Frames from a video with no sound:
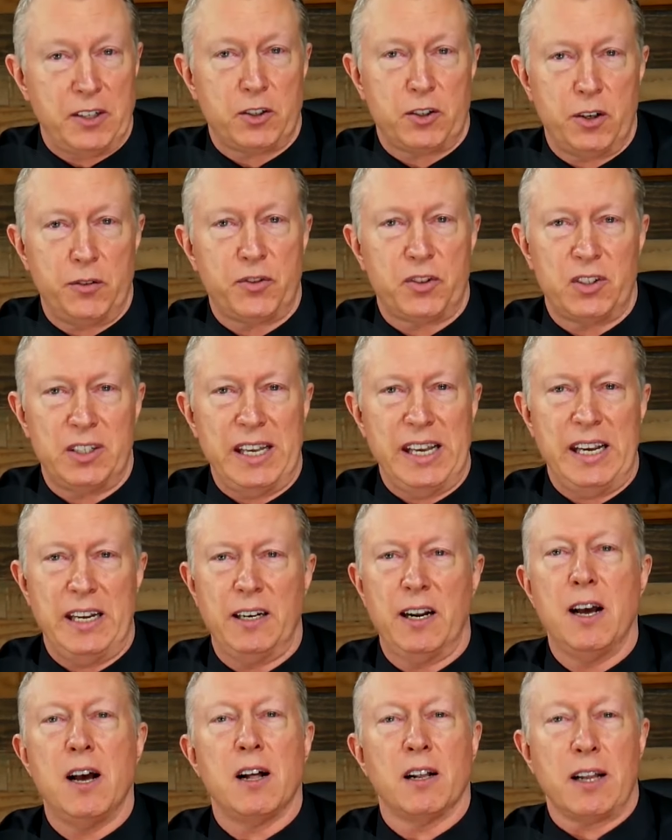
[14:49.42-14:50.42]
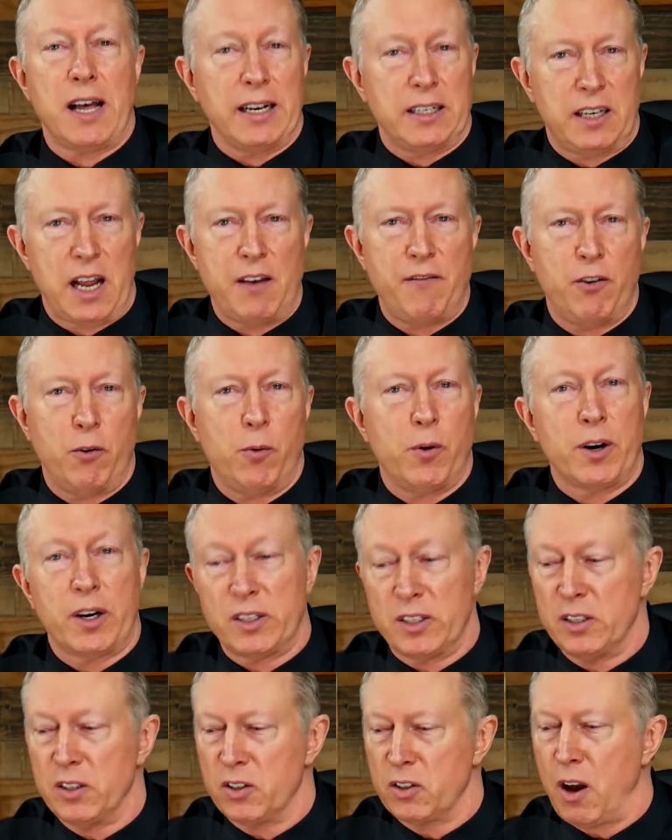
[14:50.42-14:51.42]
who've seen, like David
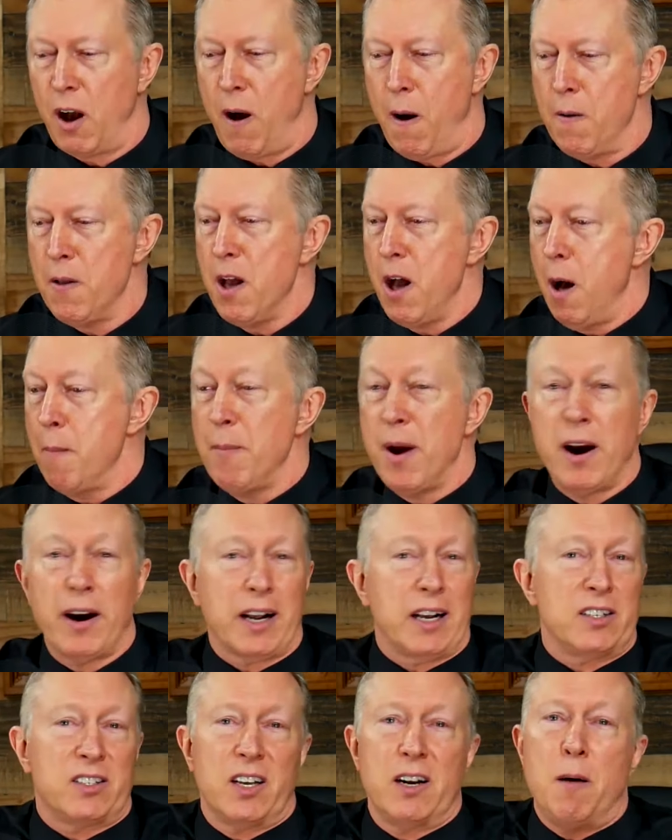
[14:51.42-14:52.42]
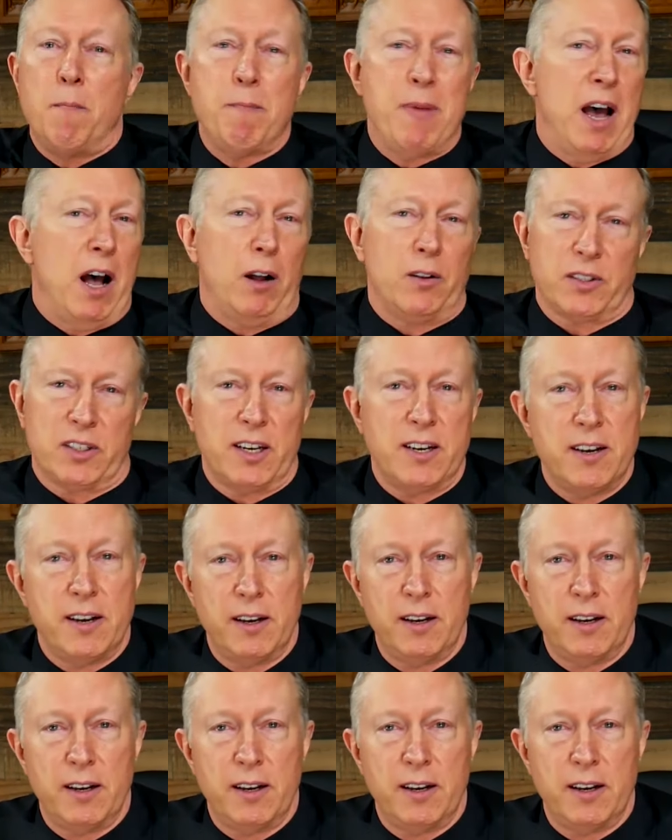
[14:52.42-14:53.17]
Wilkerson saw, America's going to melt.